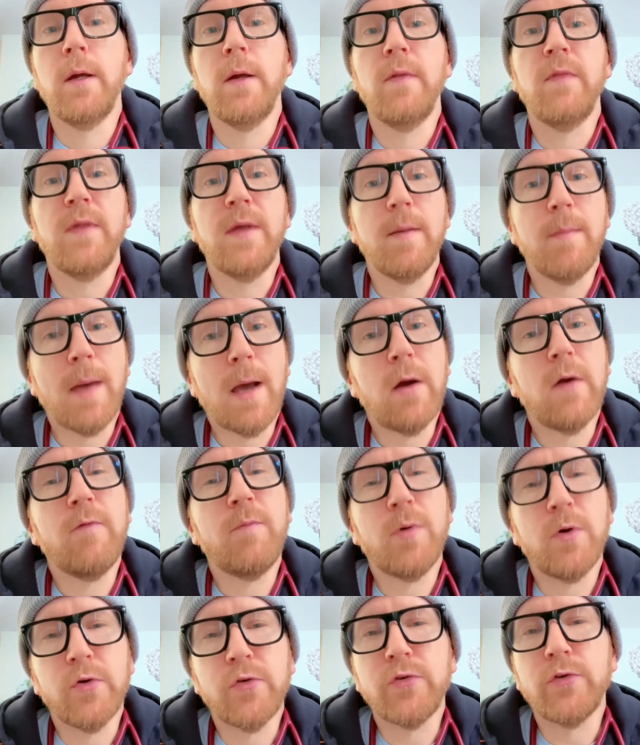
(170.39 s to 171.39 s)
The amount of
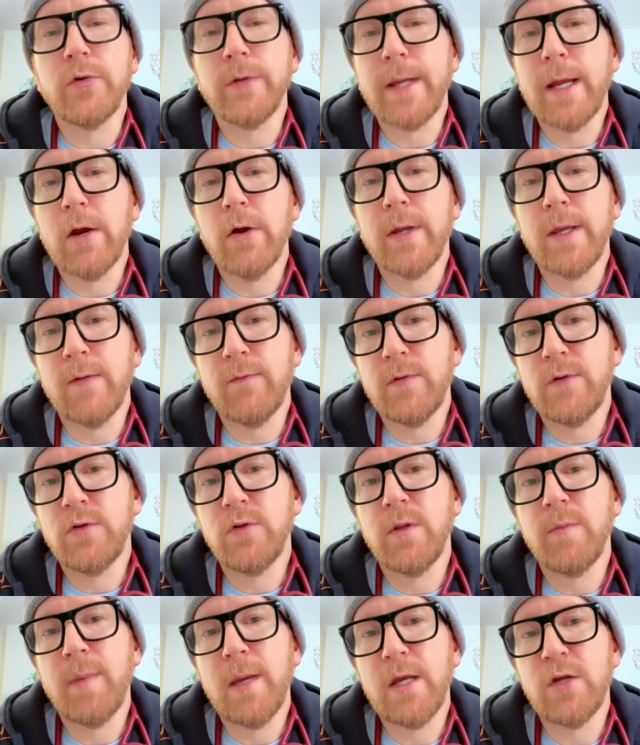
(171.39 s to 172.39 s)
personal care given to
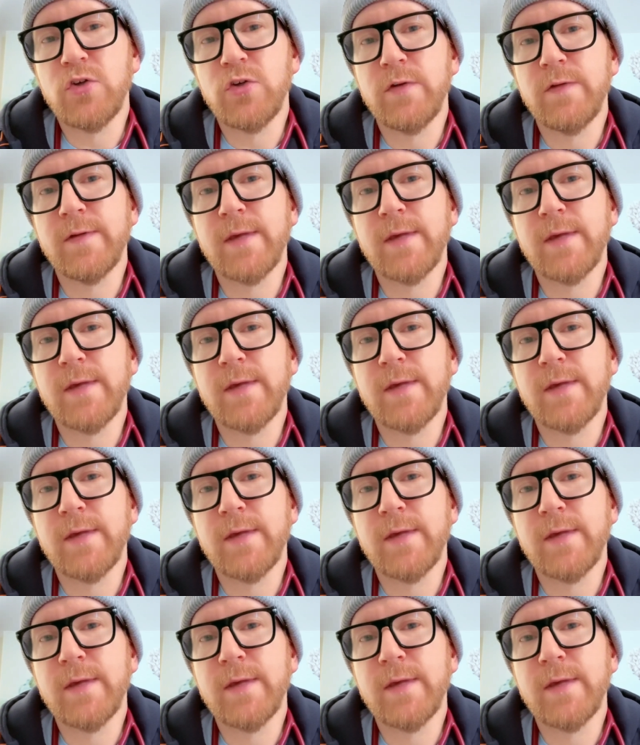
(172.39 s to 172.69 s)
the patients